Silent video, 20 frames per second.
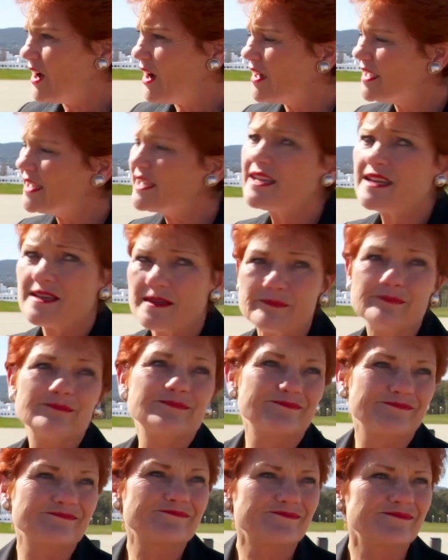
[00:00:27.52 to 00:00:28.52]
I
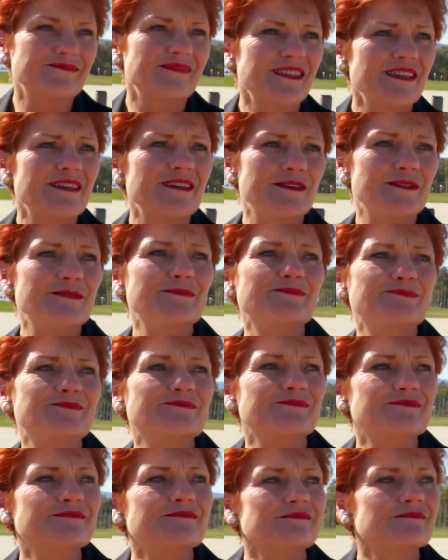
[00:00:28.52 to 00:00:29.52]
am, yeah.
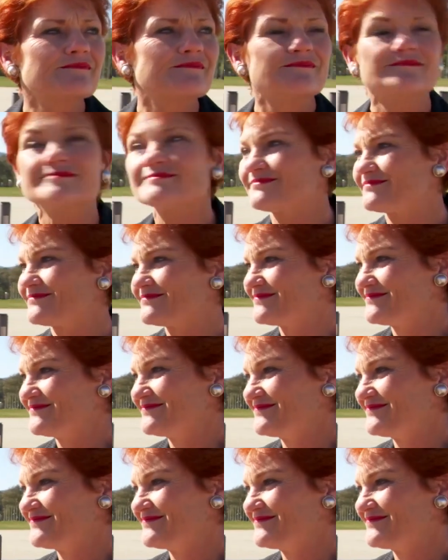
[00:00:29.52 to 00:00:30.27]
I can feel it.